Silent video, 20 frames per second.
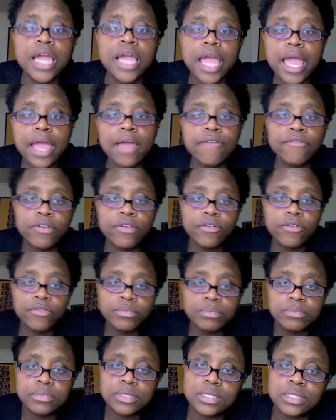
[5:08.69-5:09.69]
Half of
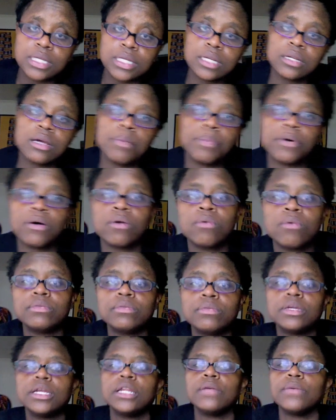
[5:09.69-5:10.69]
them sitting up on...
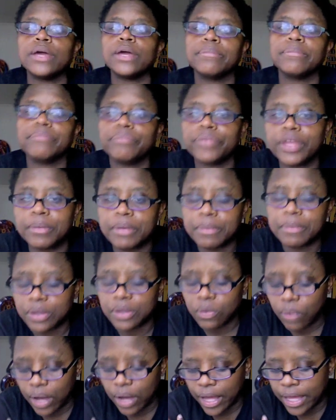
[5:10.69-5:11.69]
Anyway, let me be
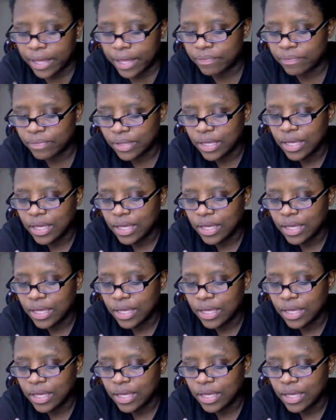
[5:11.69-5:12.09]
quiet.